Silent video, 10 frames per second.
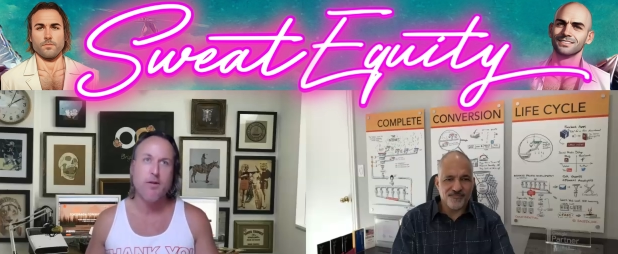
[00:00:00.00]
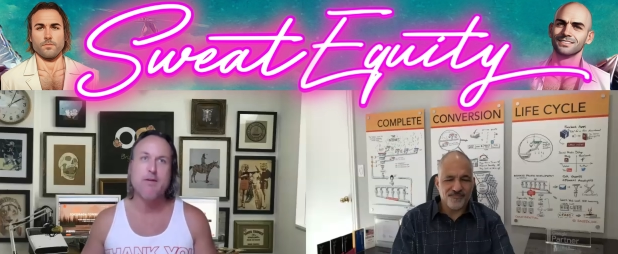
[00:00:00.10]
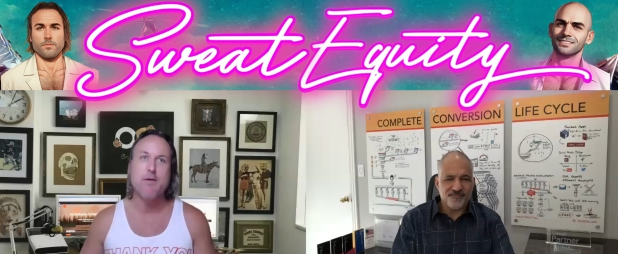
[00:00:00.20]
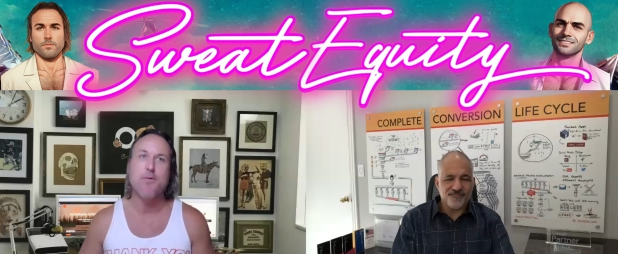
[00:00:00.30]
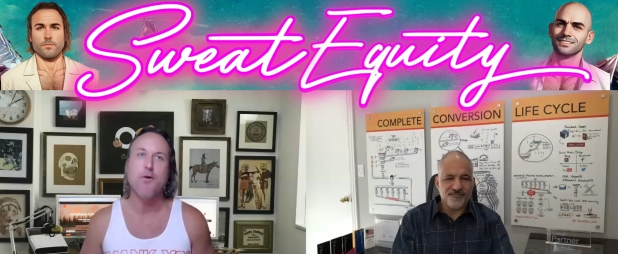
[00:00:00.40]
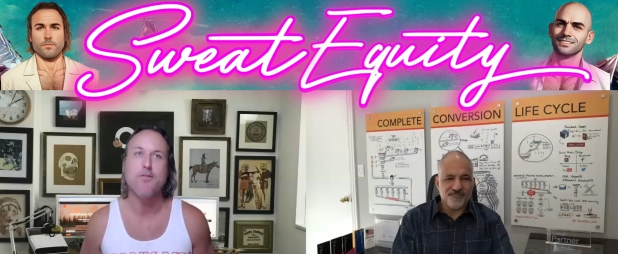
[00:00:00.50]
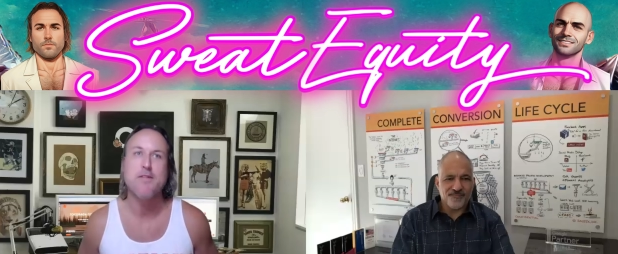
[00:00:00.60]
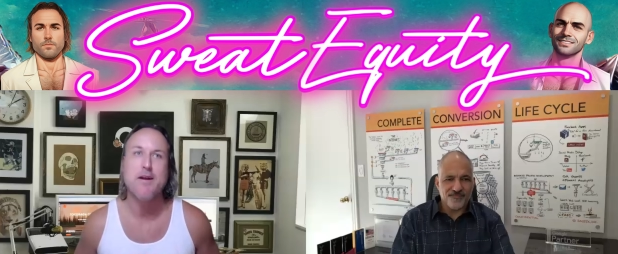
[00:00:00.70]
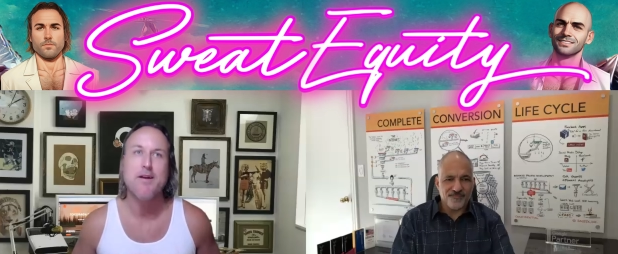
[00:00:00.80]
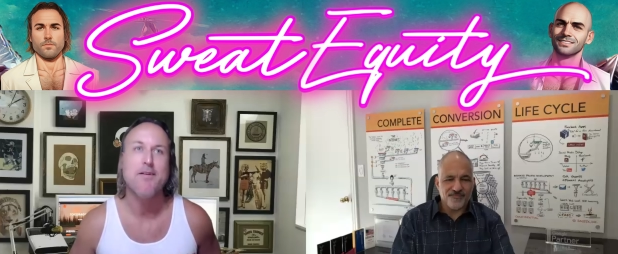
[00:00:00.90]
Speaker 1: really deep holes in
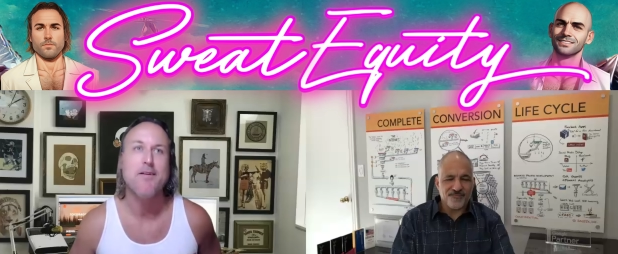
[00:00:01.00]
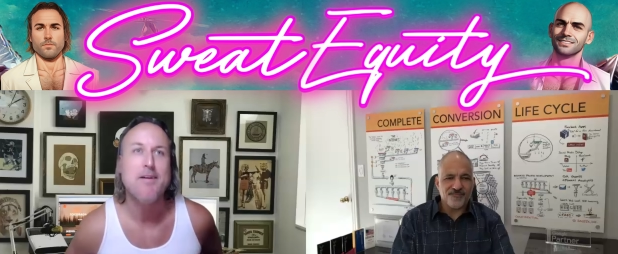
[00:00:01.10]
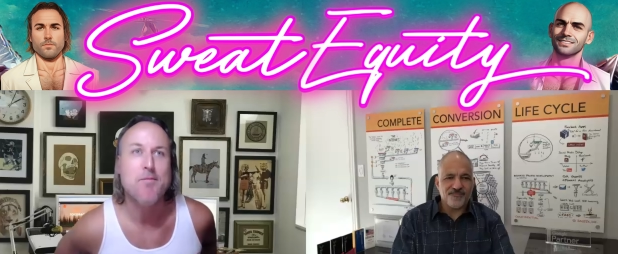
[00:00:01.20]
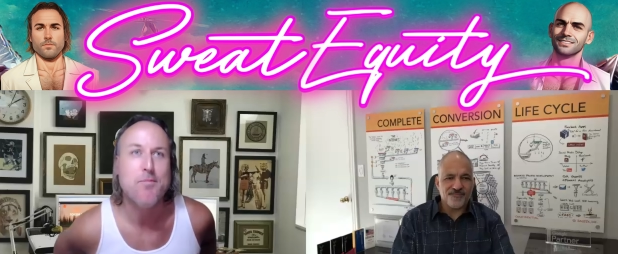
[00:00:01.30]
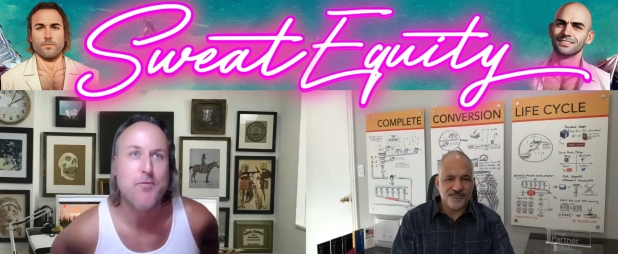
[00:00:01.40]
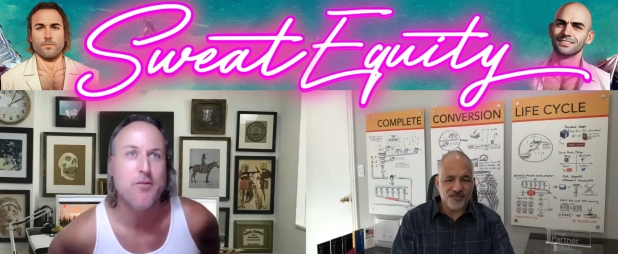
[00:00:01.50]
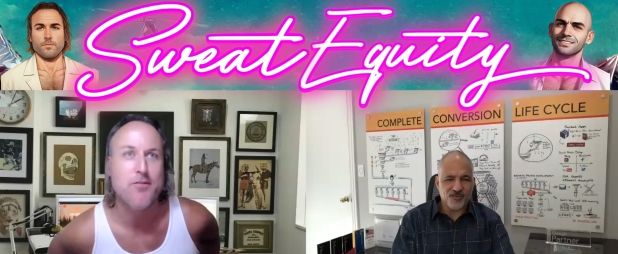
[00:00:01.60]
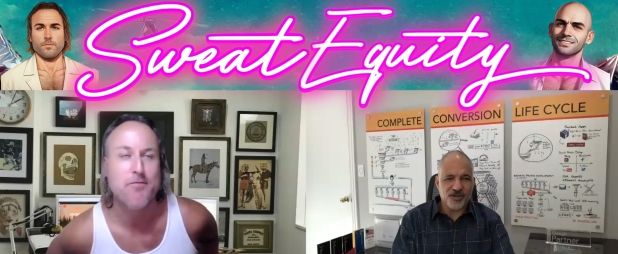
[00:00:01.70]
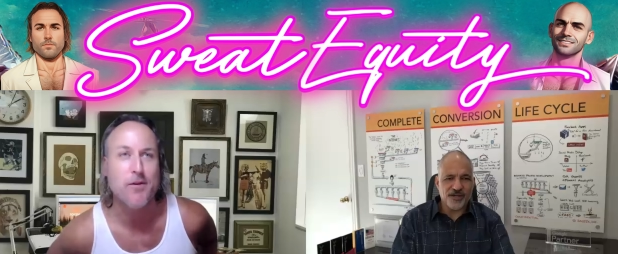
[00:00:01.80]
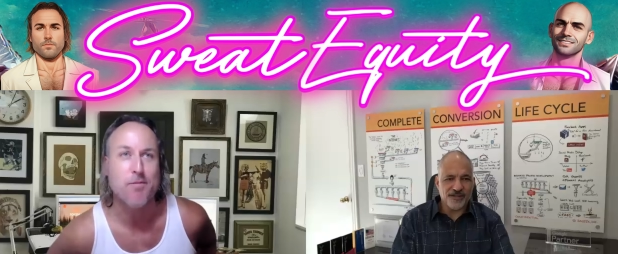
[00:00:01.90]
there, just
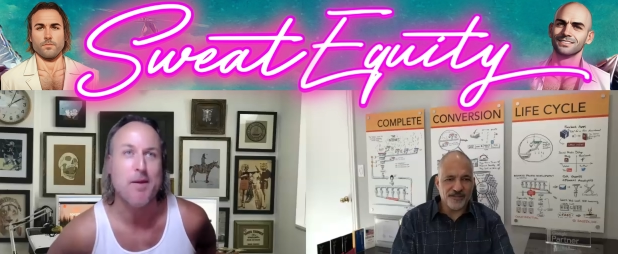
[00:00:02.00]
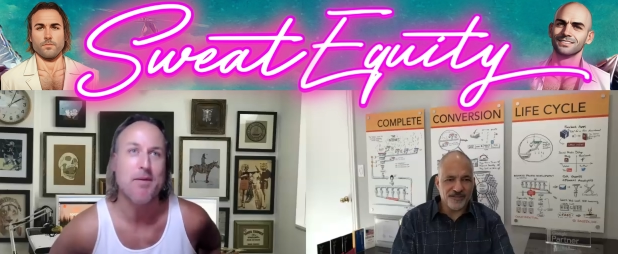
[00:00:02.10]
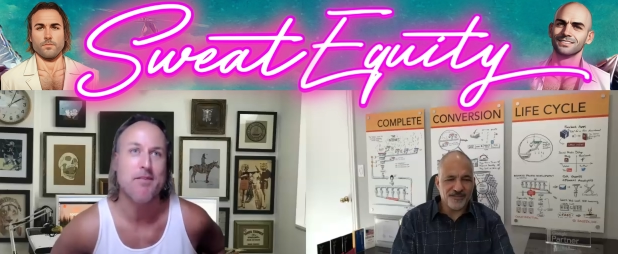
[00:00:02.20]
to right.